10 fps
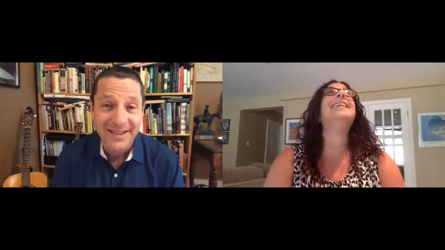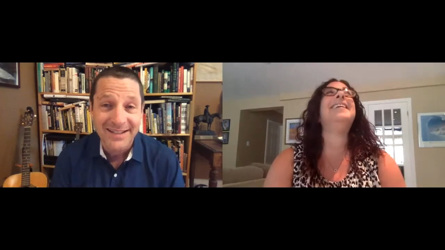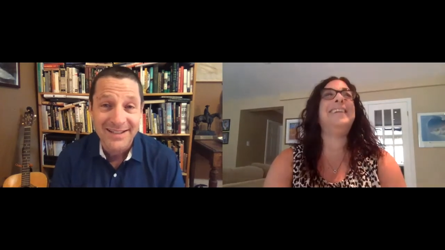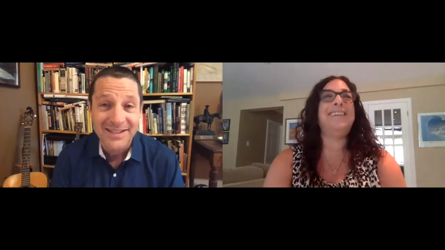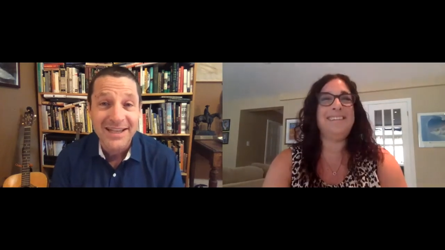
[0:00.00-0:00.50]

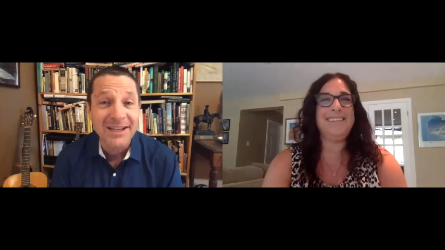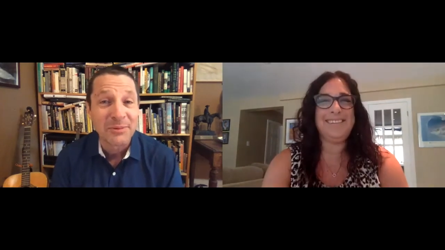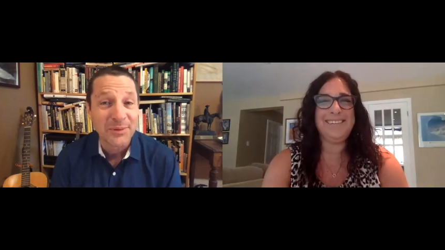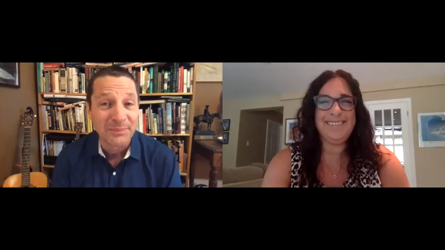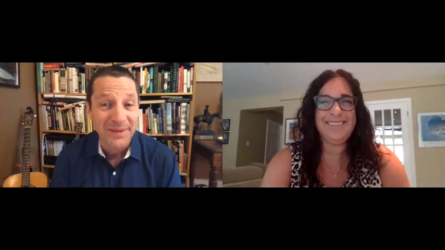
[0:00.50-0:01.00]
Speaker 1: a
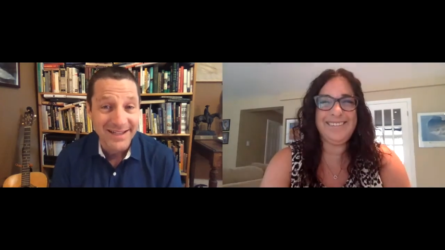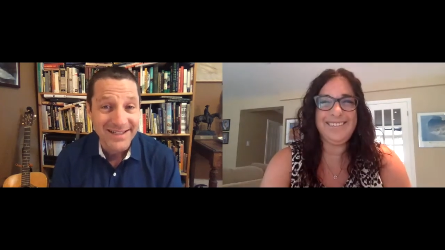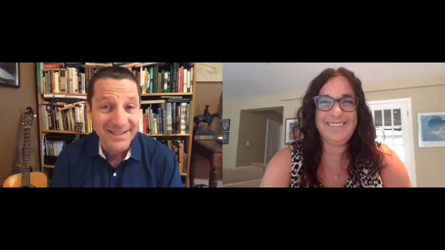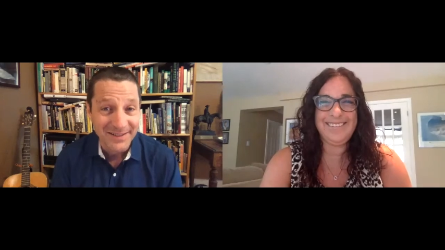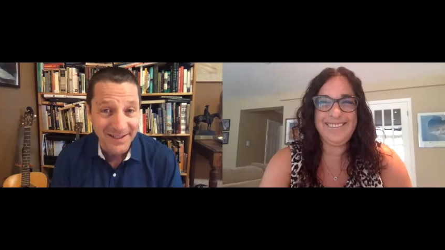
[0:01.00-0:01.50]
sequel
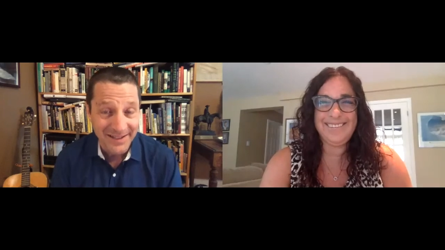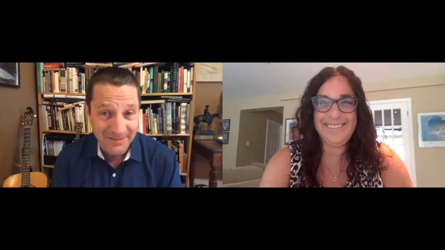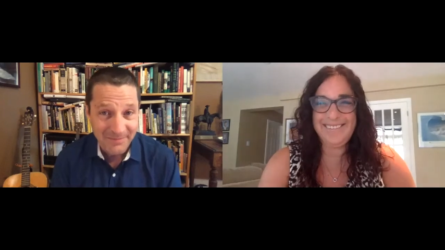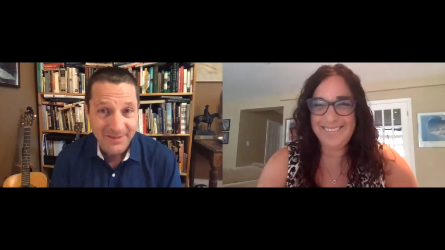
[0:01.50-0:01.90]
based on him